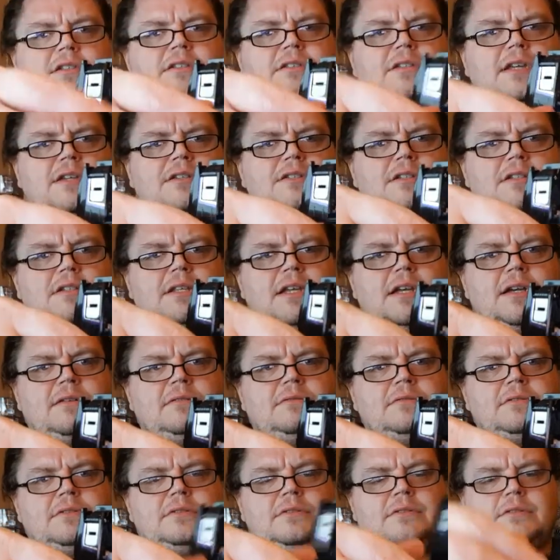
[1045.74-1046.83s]
this section
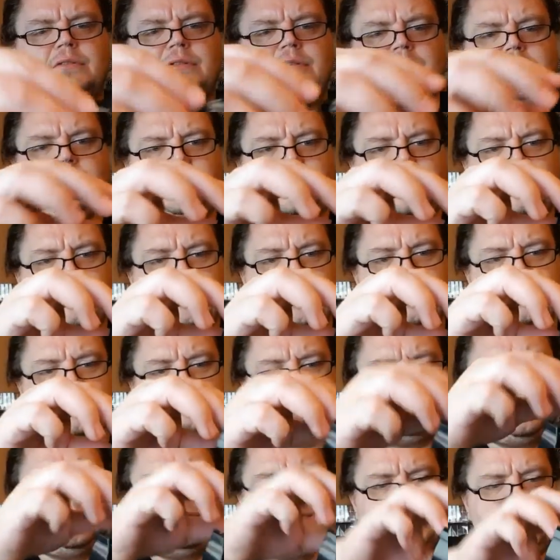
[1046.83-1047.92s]
down,
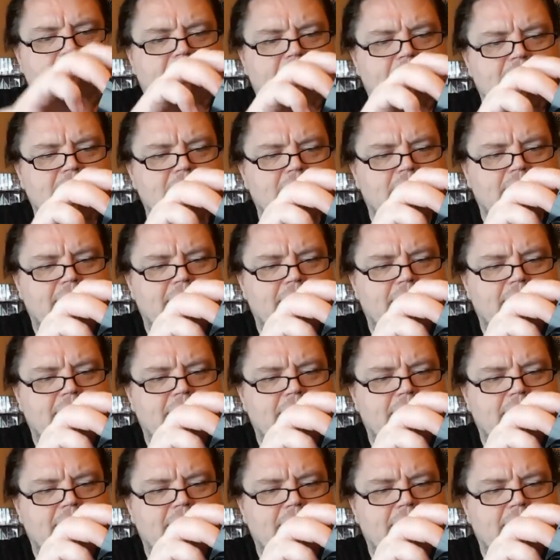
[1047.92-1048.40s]
and there is